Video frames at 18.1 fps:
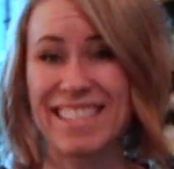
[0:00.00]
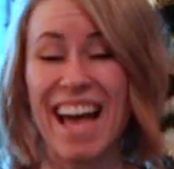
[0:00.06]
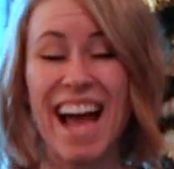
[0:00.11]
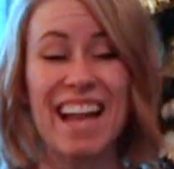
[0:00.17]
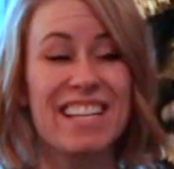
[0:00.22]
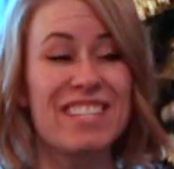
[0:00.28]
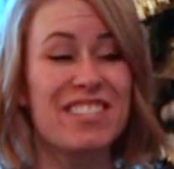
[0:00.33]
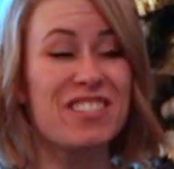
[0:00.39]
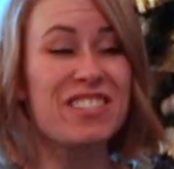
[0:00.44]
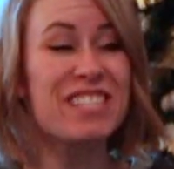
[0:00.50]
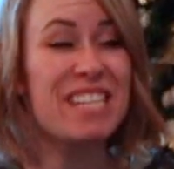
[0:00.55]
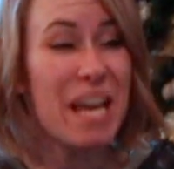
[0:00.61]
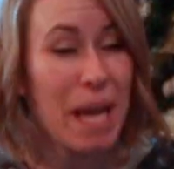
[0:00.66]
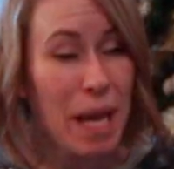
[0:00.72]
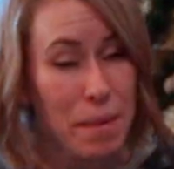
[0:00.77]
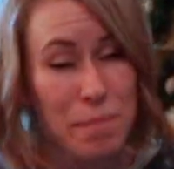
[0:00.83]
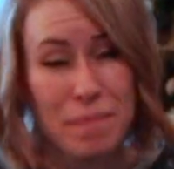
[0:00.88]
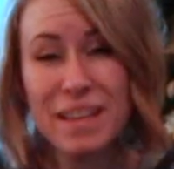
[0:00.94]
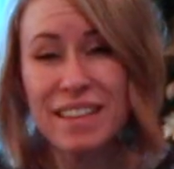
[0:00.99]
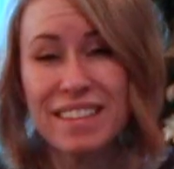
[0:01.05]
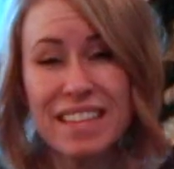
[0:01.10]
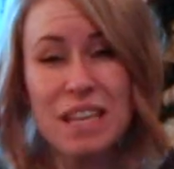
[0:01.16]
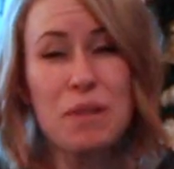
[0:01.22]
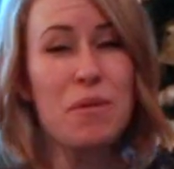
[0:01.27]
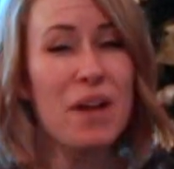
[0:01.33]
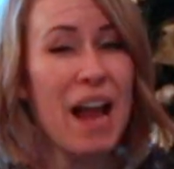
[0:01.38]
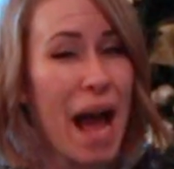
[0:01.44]
That is
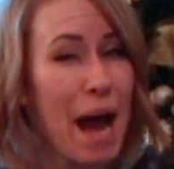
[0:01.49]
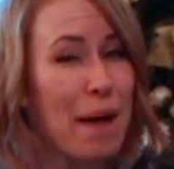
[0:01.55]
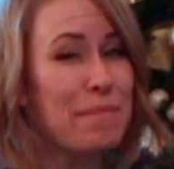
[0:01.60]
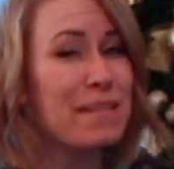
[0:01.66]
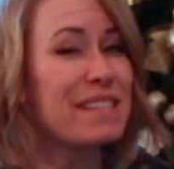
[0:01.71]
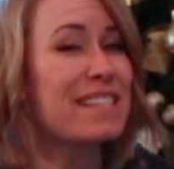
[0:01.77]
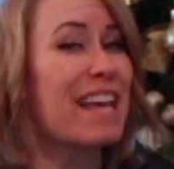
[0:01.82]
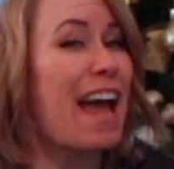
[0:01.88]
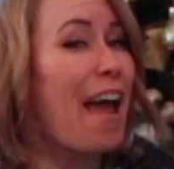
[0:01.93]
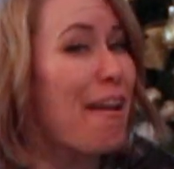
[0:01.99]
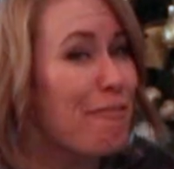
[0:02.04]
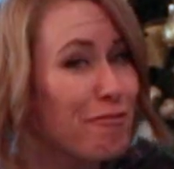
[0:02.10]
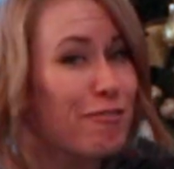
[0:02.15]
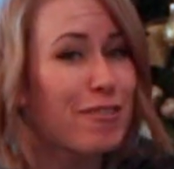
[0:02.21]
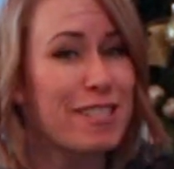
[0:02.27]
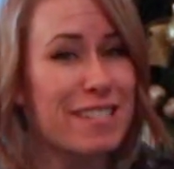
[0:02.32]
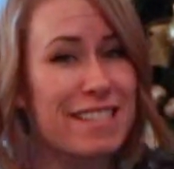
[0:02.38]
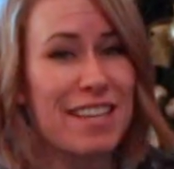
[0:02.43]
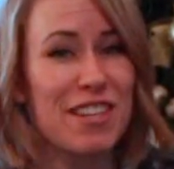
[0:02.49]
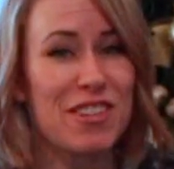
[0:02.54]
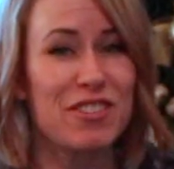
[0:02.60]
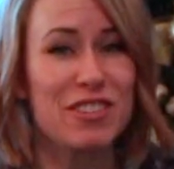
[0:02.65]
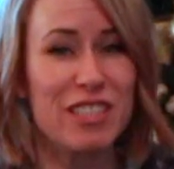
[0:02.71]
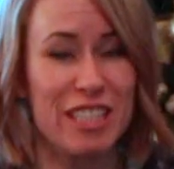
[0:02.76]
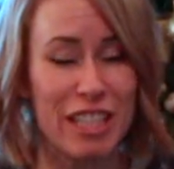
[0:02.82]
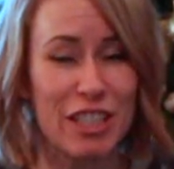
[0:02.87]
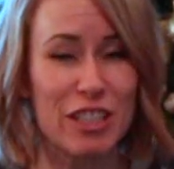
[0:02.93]
typically what happens every
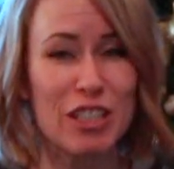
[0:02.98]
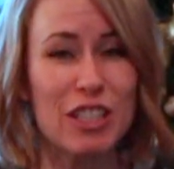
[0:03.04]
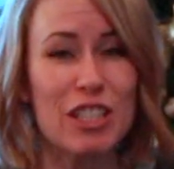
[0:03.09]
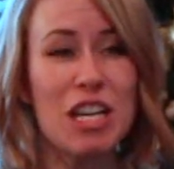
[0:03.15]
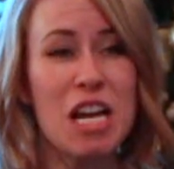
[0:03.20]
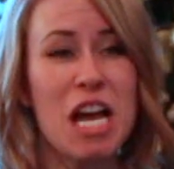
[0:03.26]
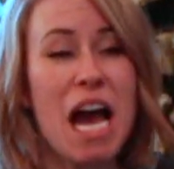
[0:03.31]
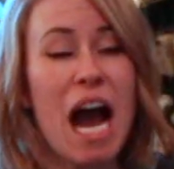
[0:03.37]
single year.